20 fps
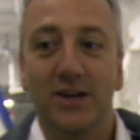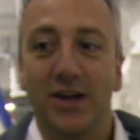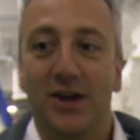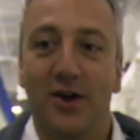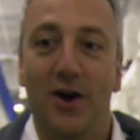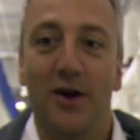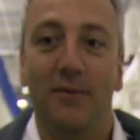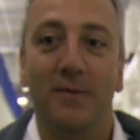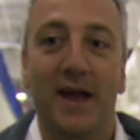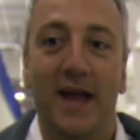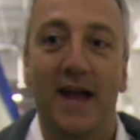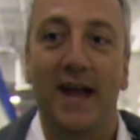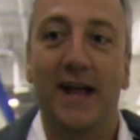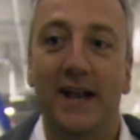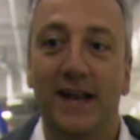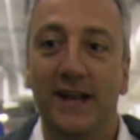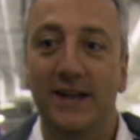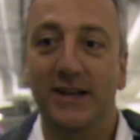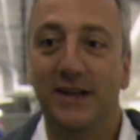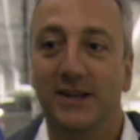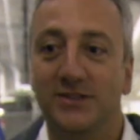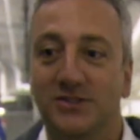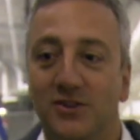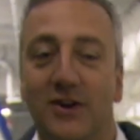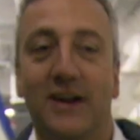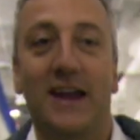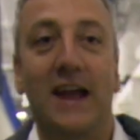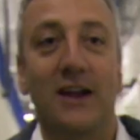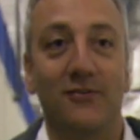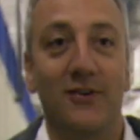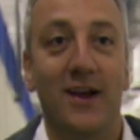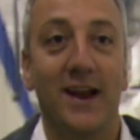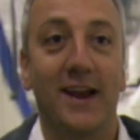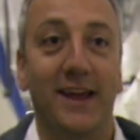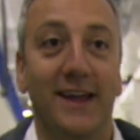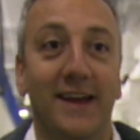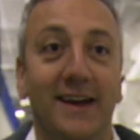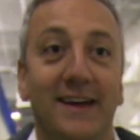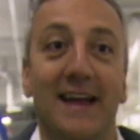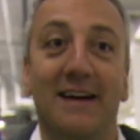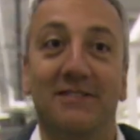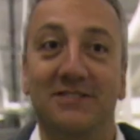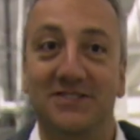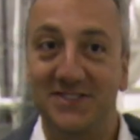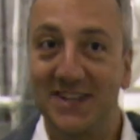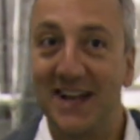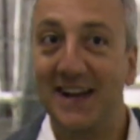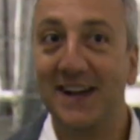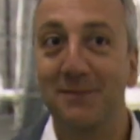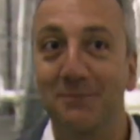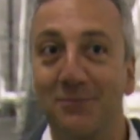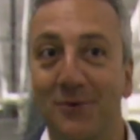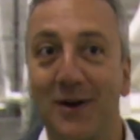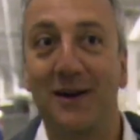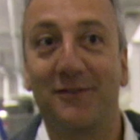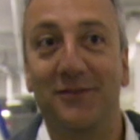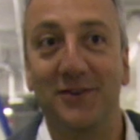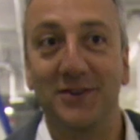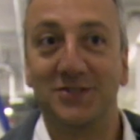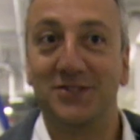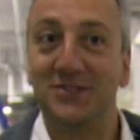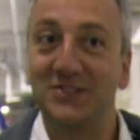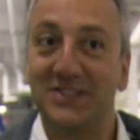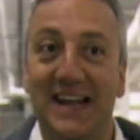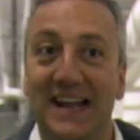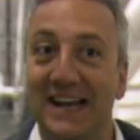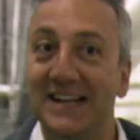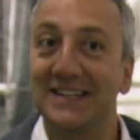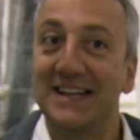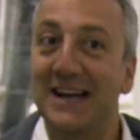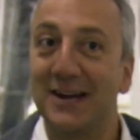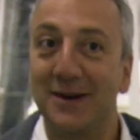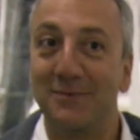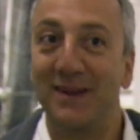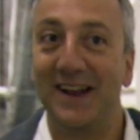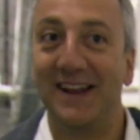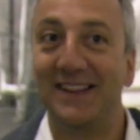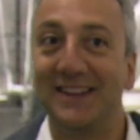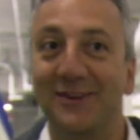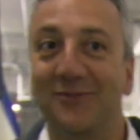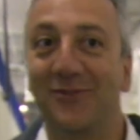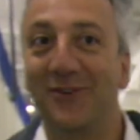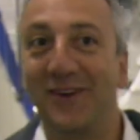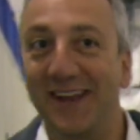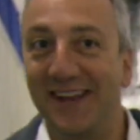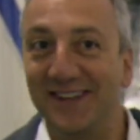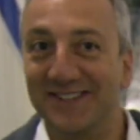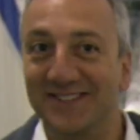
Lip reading: you come in and you start getting ready. You have a second breakfast, because again, there's not gonna be anything for you to eat